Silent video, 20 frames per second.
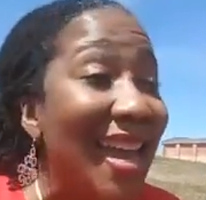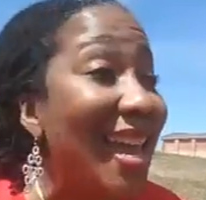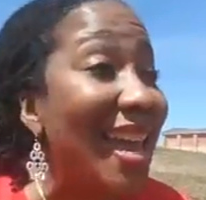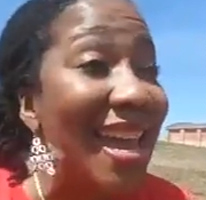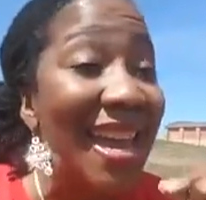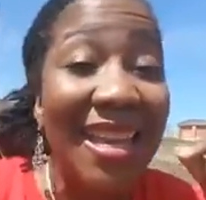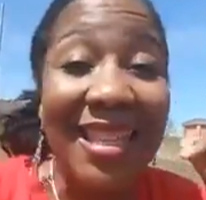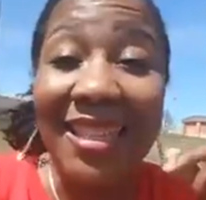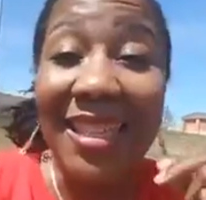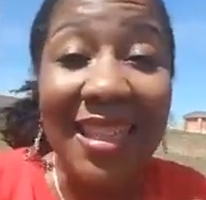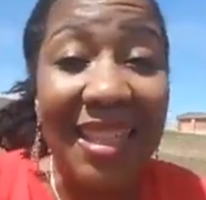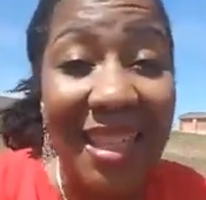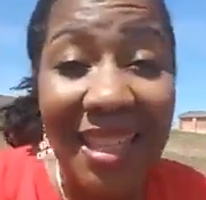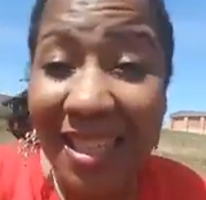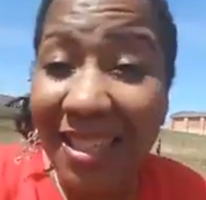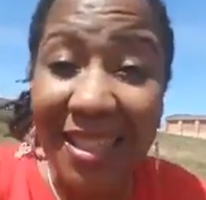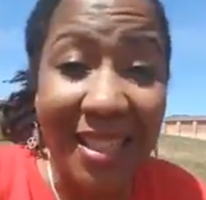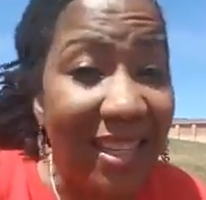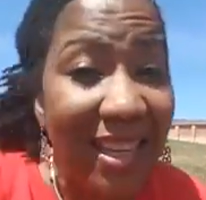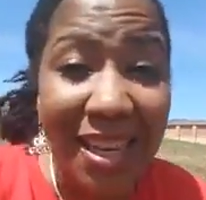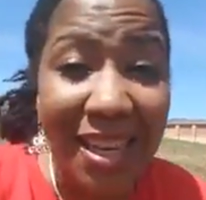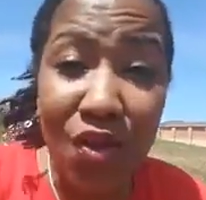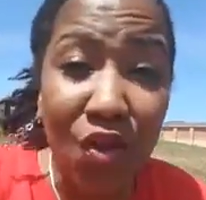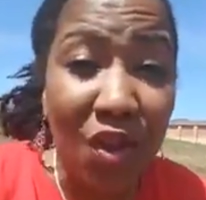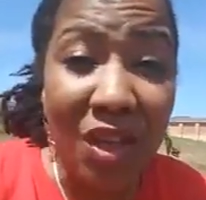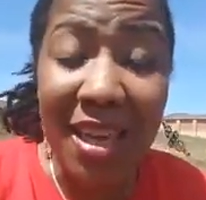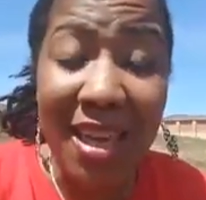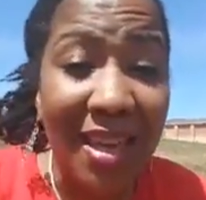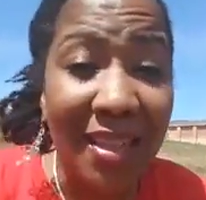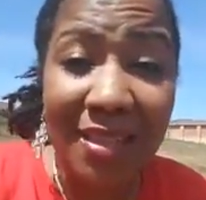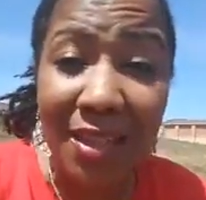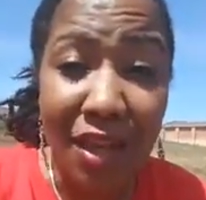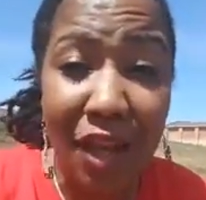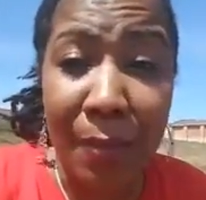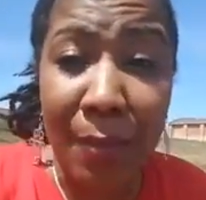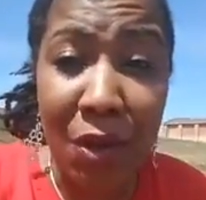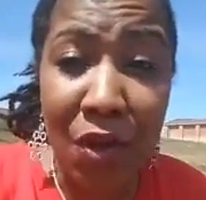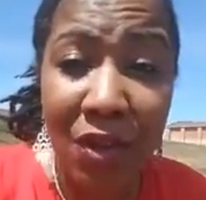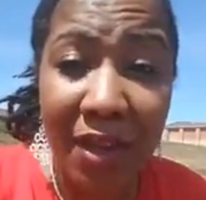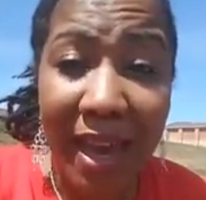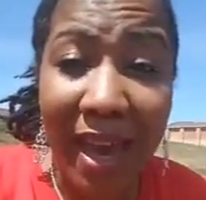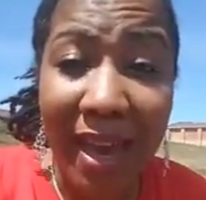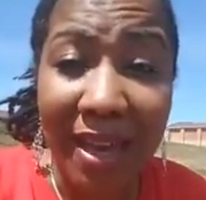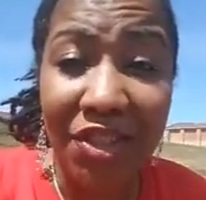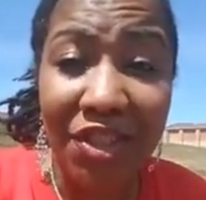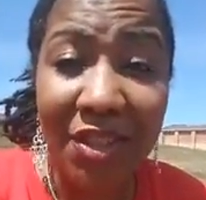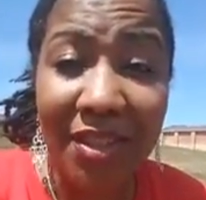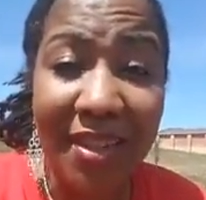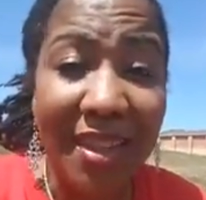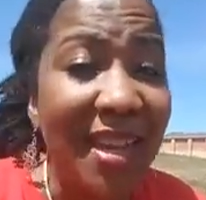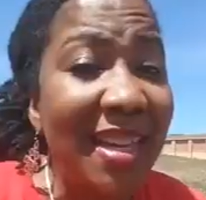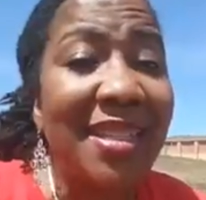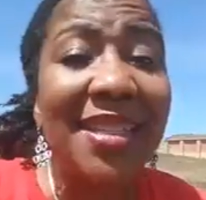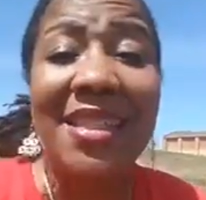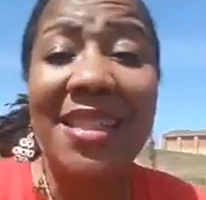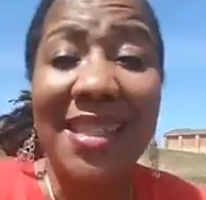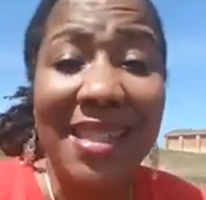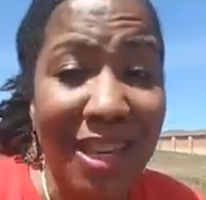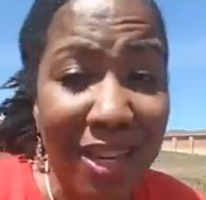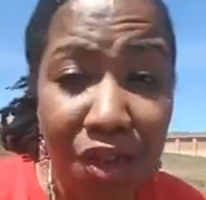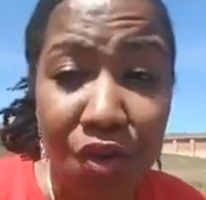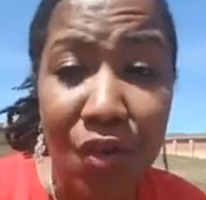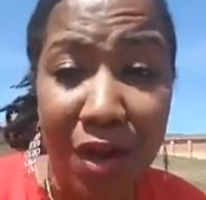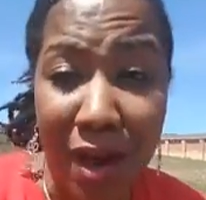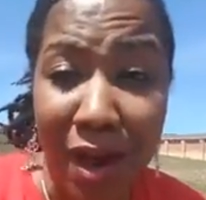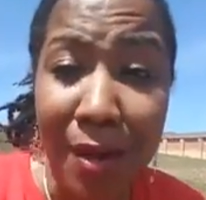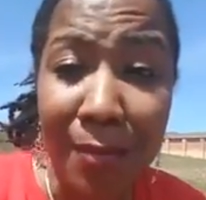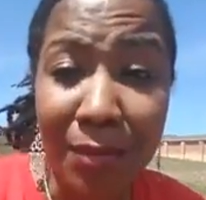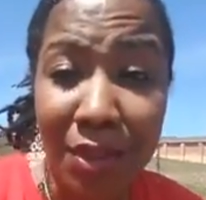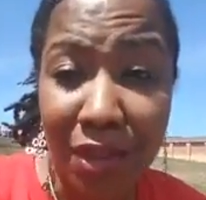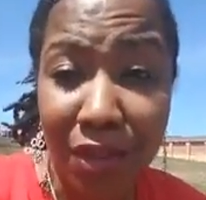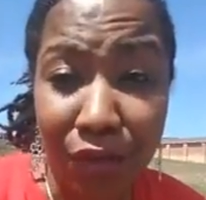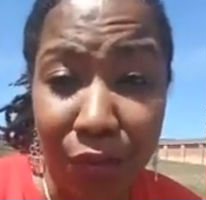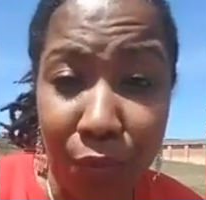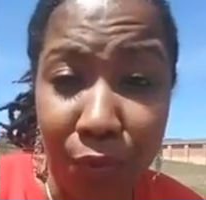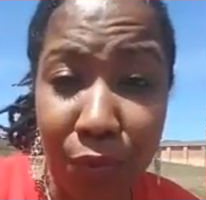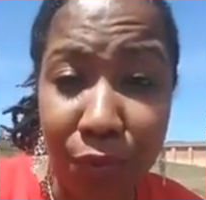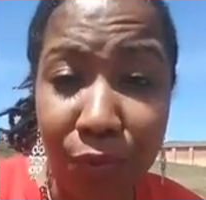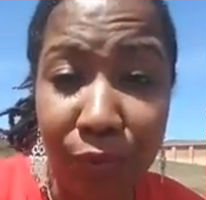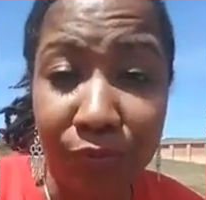It still is a communication. It still comes through.